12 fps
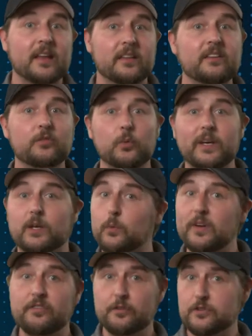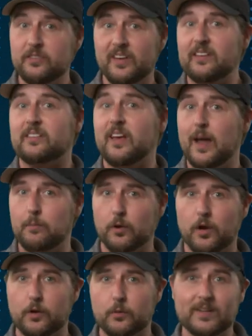This week, researchers at
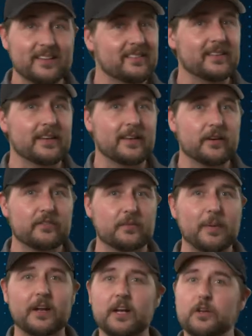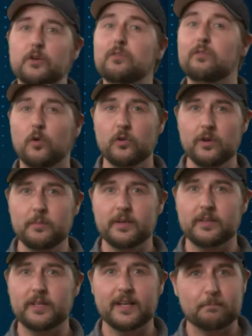CyberArk released details about a new
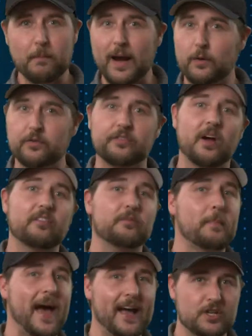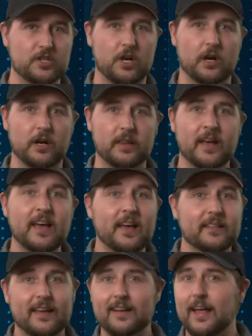vulnerability in Microsoft's PatchGuard
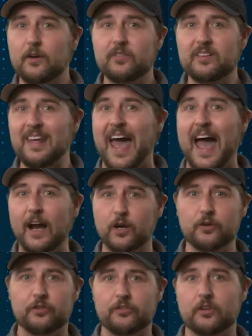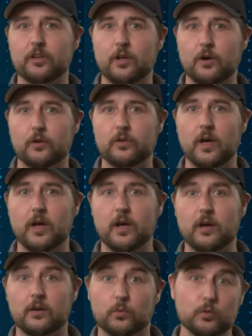that allows attackers to load
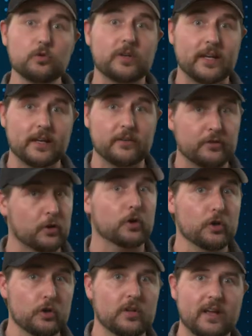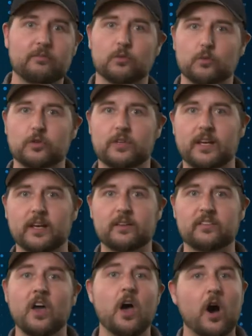uh, rootkits, kernel-level
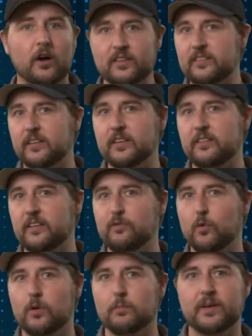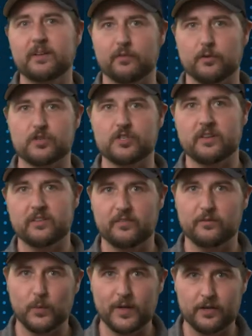rootkits, on sixty-four bit versions
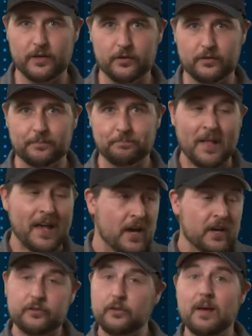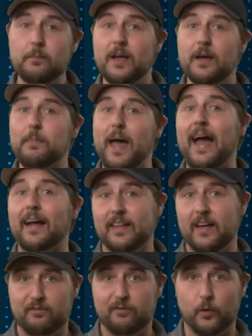of Windows. So let me unpack
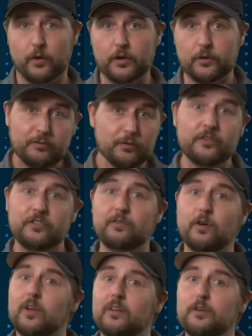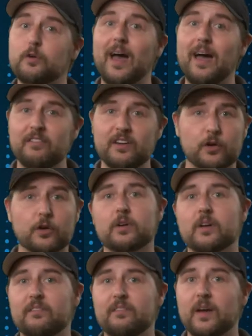that for you. First of all, if you haven't
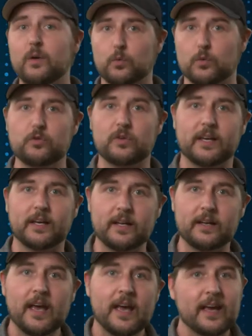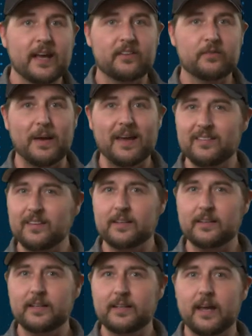heard of a rootkit, it's
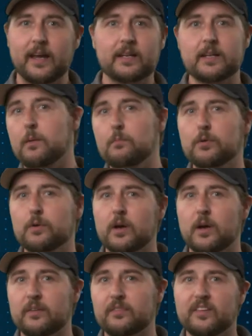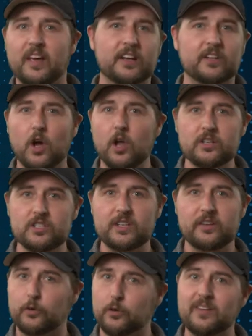basically a number of
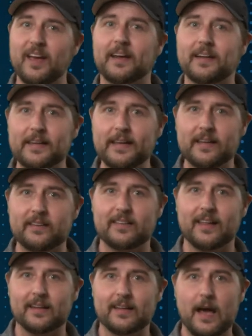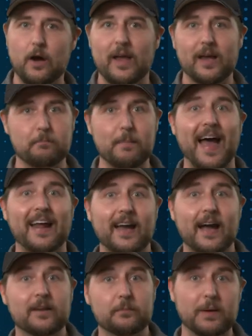technologies or techniques that allow a bad
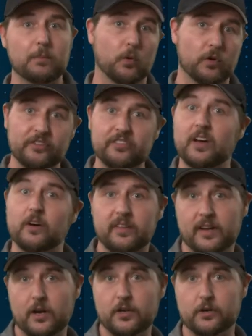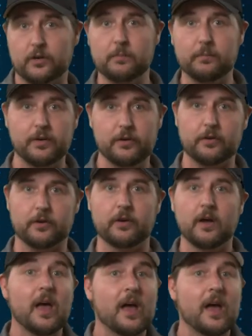guy to be more stealthy on your computer.